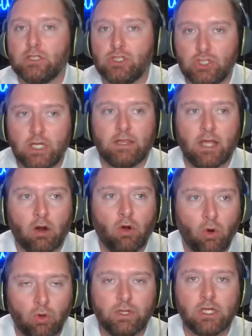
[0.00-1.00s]
legit. They're
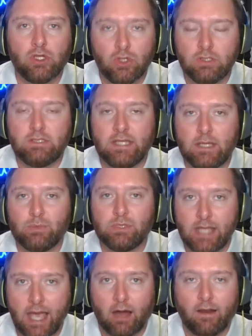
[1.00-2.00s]
holding good teams
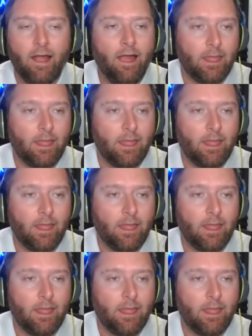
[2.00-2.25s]
down.